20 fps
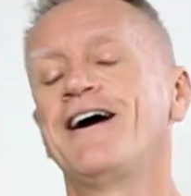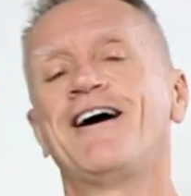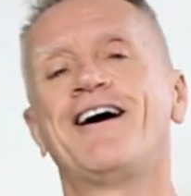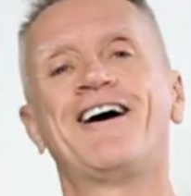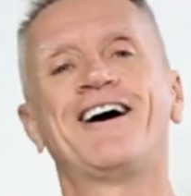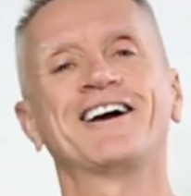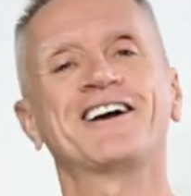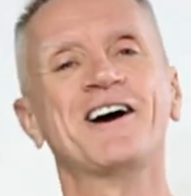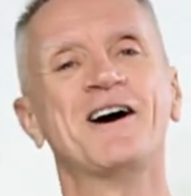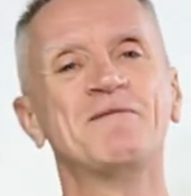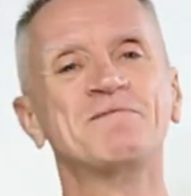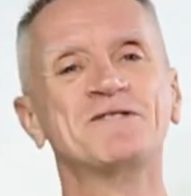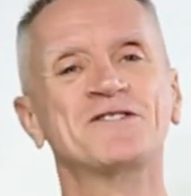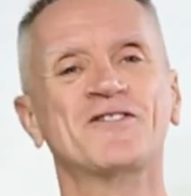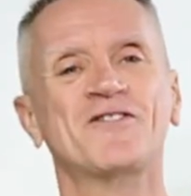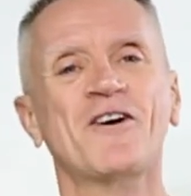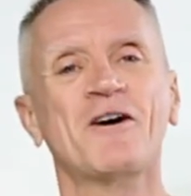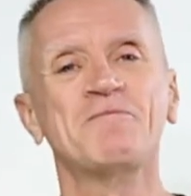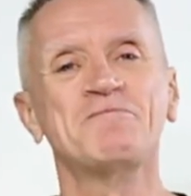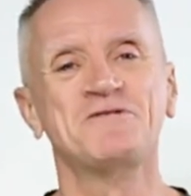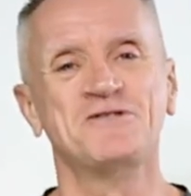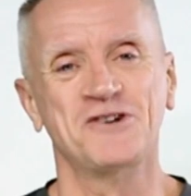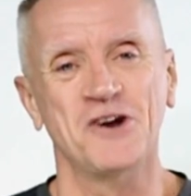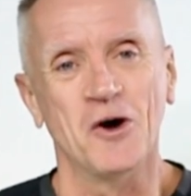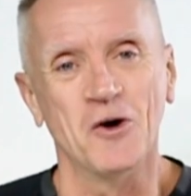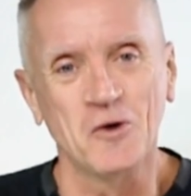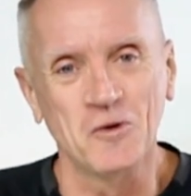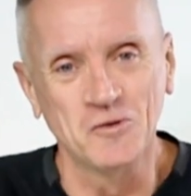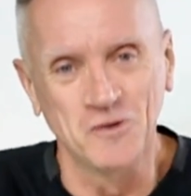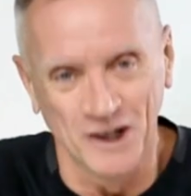Uh, comes from
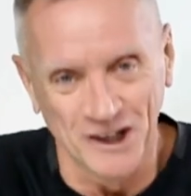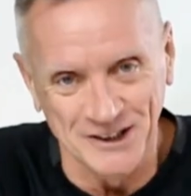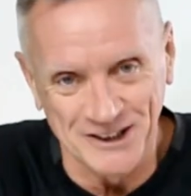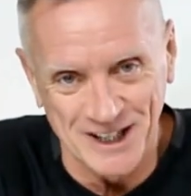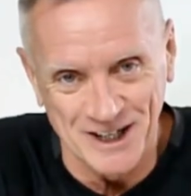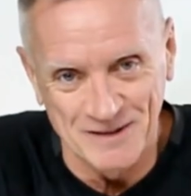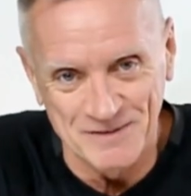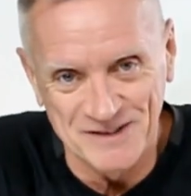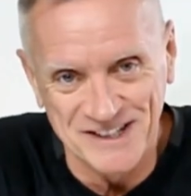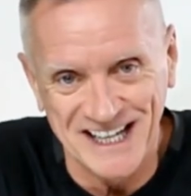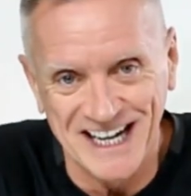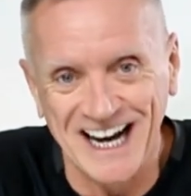Joe Williams.